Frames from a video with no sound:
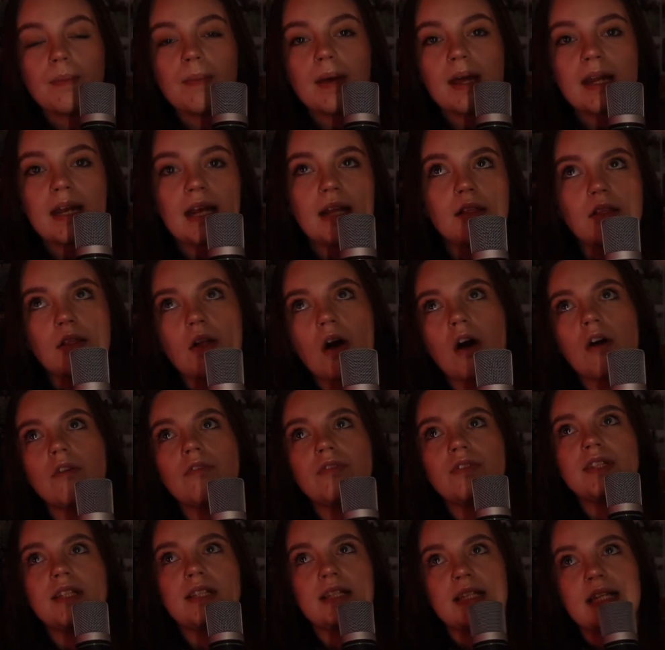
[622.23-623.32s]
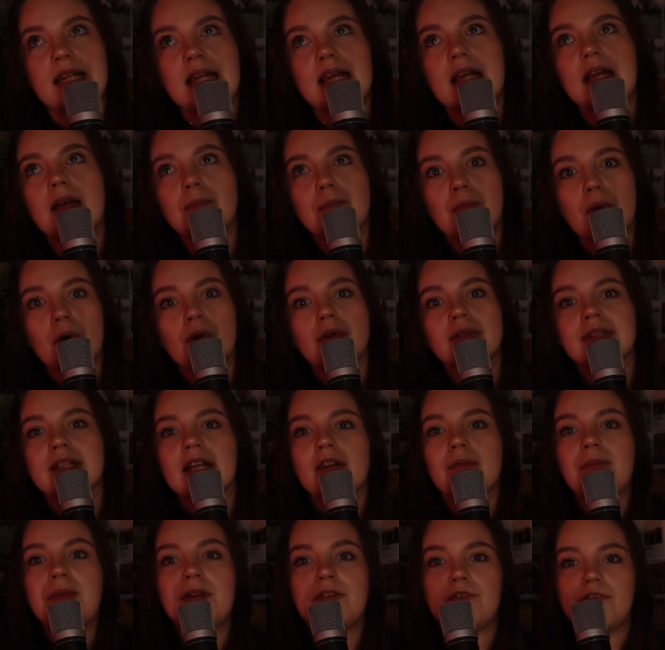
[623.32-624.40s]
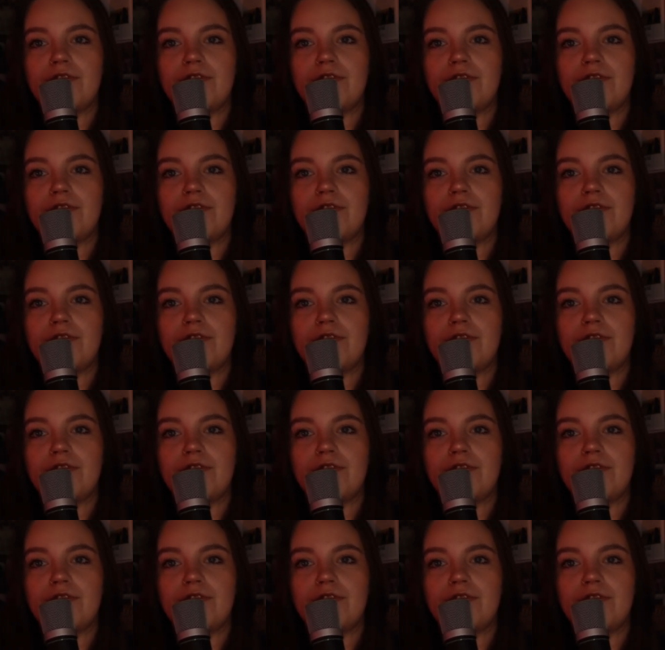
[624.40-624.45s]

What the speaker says: And I love seeing books that have been